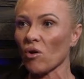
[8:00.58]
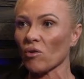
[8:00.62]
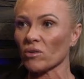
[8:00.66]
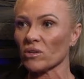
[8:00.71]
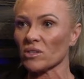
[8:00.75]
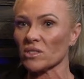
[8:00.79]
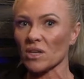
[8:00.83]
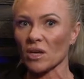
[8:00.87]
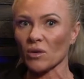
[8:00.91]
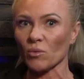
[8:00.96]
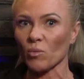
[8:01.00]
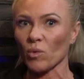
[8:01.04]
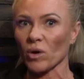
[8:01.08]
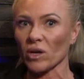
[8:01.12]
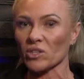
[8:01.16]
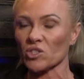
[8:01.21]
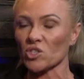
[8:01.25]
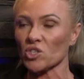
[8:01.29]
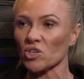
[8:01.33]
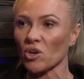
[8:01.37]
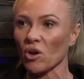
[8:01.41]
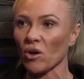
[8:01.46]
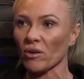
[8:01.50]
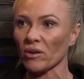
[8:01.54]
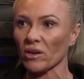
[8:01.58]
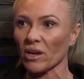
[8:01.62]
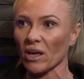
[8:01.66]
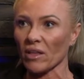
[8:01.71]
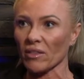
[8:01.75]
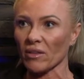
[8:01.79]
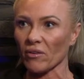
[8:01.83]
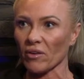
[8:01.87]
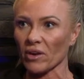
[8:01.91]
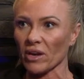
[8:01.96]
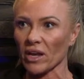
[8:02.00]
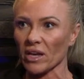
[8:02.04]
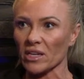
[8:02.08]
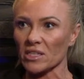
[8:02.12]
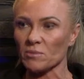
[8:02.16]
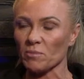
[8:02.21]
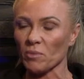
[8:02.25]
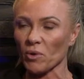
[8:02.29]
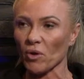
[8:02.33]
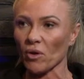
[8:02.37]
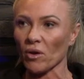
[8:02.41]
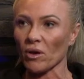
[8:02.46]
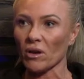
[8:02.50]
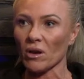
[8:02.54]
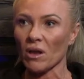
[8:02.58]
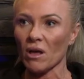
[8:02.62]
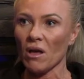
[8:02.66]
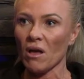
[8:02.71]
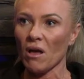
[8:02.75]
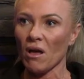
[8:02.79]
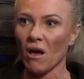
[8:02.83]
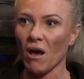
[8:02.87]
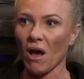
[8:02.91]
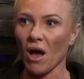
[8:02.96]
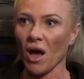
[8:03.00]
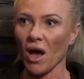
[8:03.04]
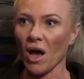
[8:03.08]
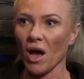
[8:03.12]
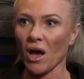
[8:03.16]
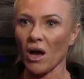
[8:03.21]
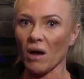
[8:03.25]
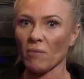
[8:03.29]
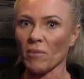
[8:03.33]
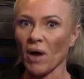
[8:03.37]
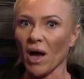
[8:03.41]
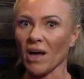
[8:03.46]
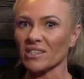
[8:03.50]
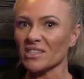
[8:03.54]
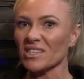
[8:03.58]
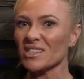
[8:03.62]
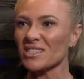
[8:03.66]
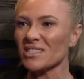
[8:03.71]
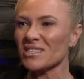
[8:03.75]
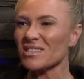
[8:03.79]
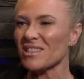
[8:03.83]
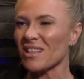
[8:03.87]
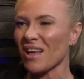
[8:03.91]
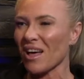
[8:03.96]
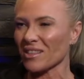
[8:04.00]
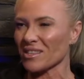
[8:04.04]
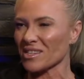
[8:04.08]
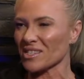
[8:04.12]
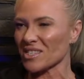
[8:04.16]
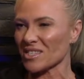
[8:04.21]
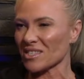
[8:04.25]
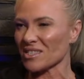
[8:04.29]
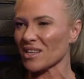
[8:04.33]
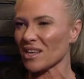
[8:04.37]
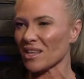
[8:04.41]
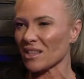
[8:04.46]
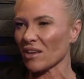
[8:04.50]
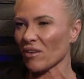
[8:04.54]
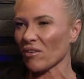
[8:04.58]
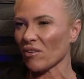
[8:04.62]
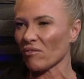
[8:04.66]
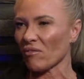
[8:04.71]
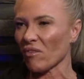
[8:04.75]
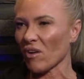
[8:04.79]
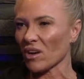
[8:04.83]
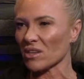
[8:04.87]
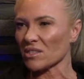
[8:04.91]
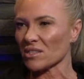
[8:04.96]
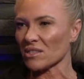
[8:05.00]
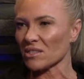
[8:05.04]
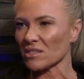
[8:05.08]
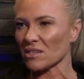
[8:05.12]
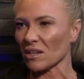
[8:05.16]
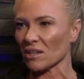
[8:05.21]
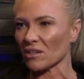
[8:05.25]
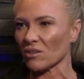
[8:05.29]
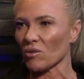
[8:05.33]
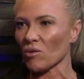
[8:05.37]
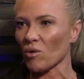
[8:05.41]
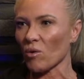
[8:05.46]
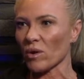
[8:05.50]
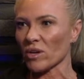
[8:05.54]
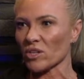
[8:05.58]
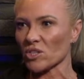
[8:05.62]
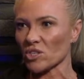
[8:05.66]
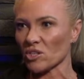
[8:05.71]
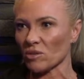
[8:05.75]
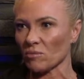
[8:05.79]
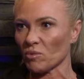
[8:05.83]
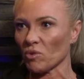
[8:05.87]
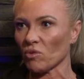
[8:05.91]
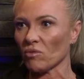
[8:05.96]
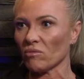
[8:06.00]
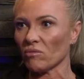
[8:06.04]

and done one show, now they're an expert. I just think their advice is a little questionable